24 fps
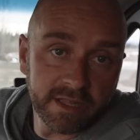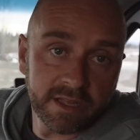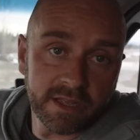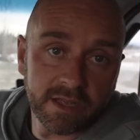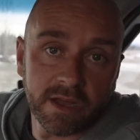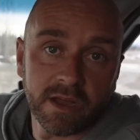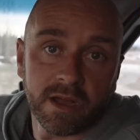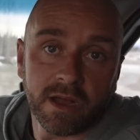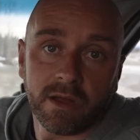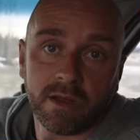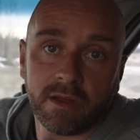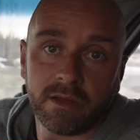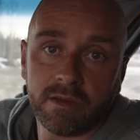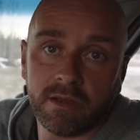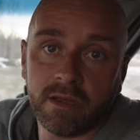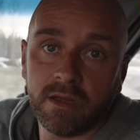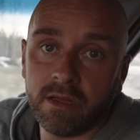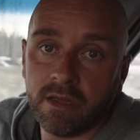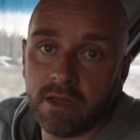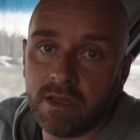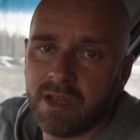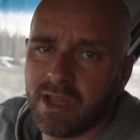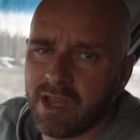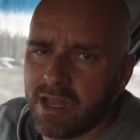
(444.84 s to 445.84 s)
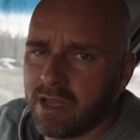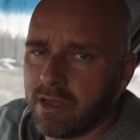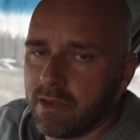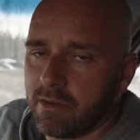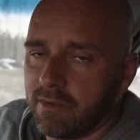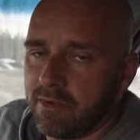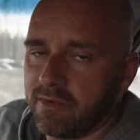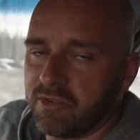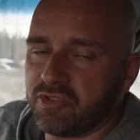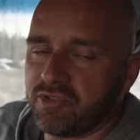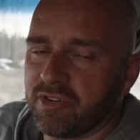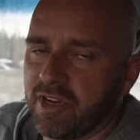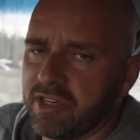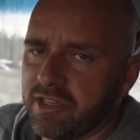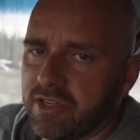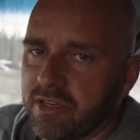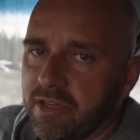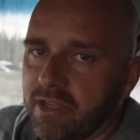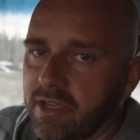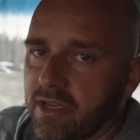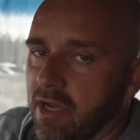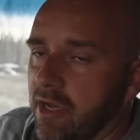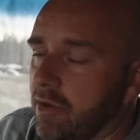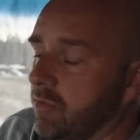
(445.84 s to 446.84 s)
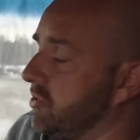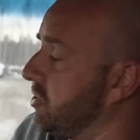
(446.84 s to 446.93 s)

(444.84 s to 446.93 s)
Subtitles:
the car, a strange looking guy,